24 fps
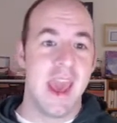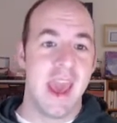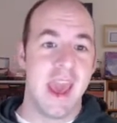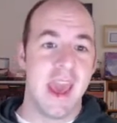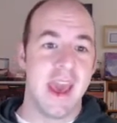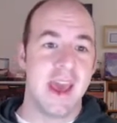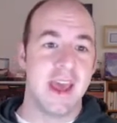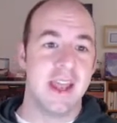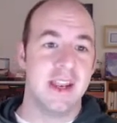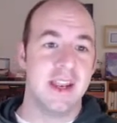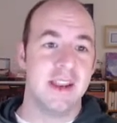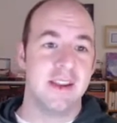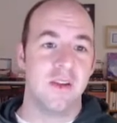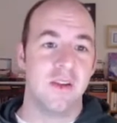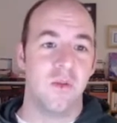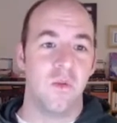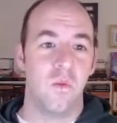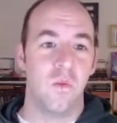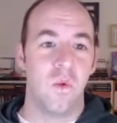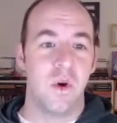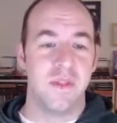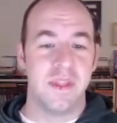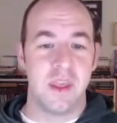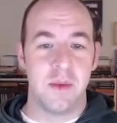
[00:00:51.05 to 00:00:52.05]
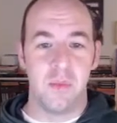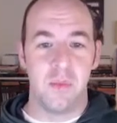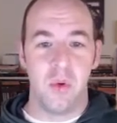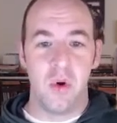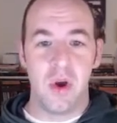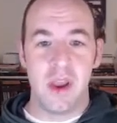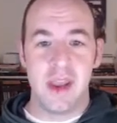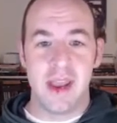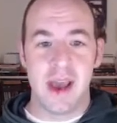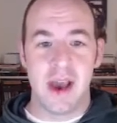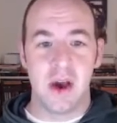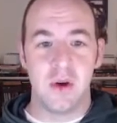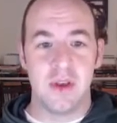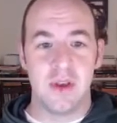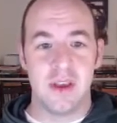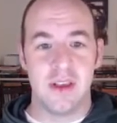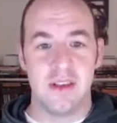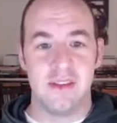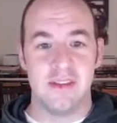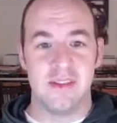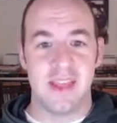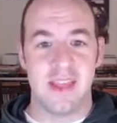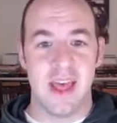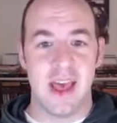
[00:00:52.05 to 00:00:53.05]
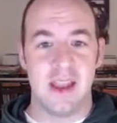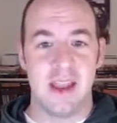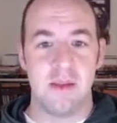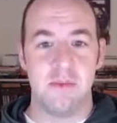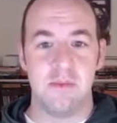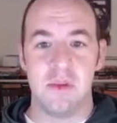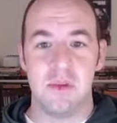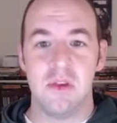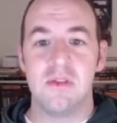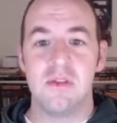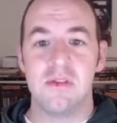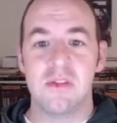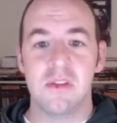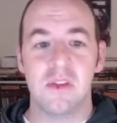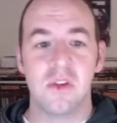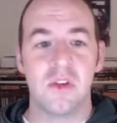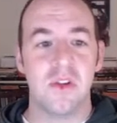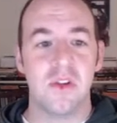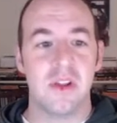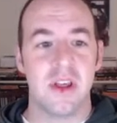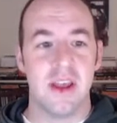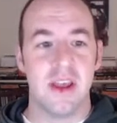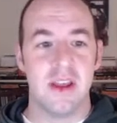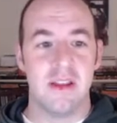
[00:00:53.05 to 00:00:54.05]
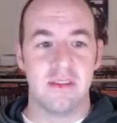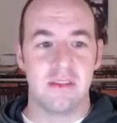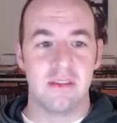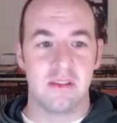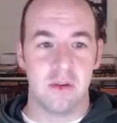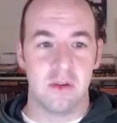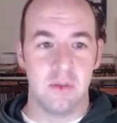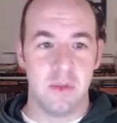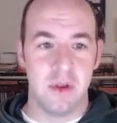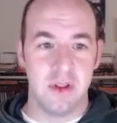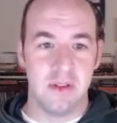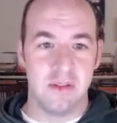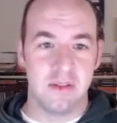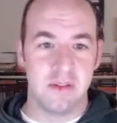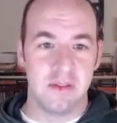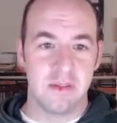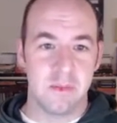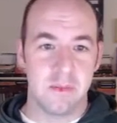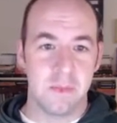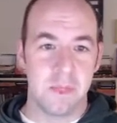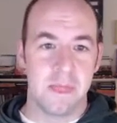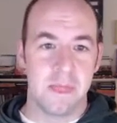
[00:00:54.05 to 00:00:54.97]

And what they point out is that musical instruments